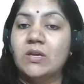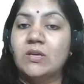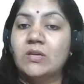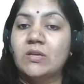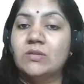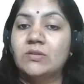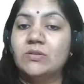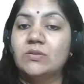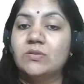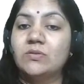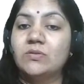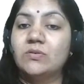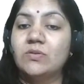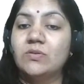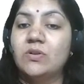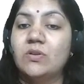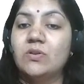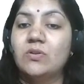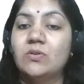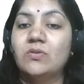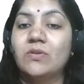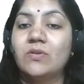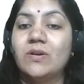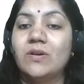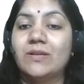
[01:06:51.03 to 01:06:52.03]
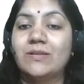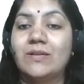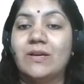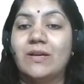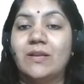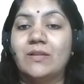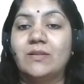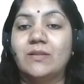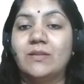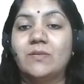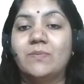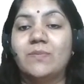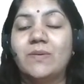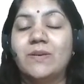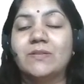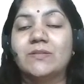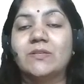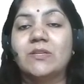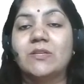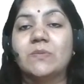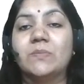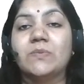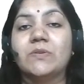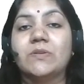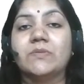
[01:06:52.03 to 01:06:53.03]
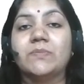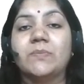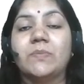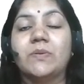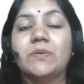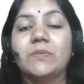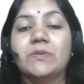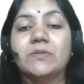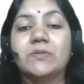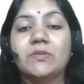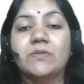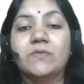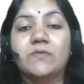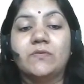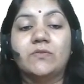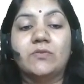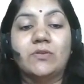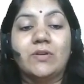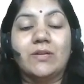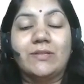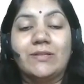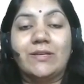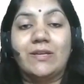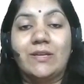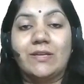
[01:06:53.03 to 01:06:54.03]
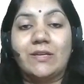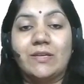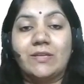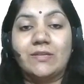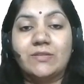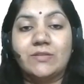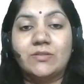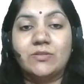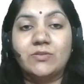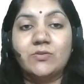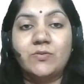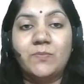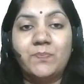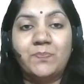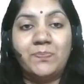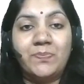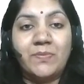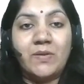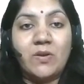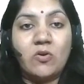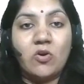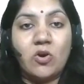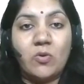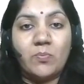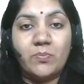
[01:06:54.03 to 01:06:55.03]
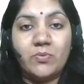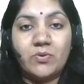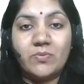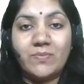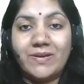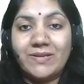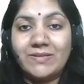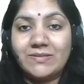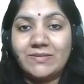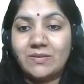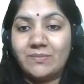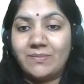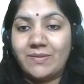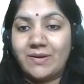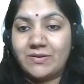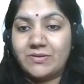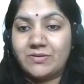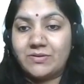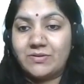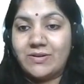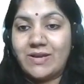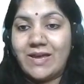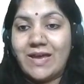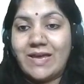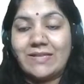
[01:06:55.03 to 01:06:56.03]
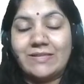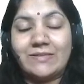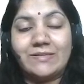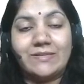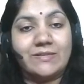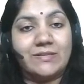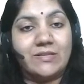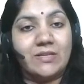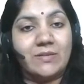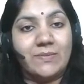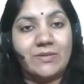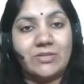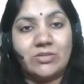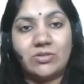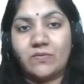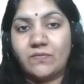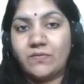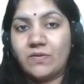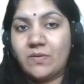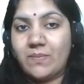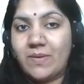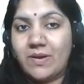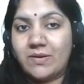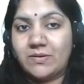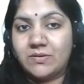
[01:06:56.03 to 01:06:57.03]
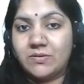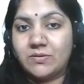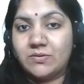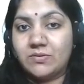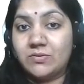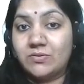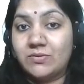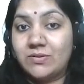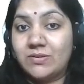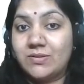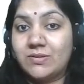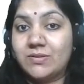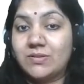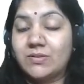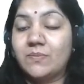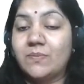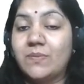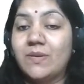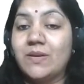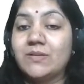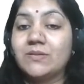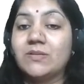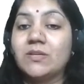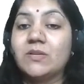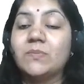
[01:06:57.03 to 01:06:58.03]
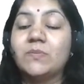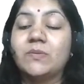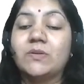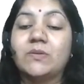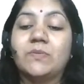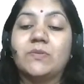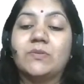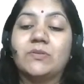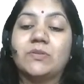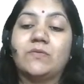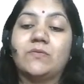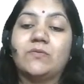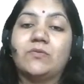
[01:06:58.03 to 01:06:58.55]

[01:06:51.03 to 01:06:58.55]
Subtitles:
so Lok Adalat, the basic purpose of Lok Adalat is to compromise the matter and settlement of the matter. So this is the basic purpose of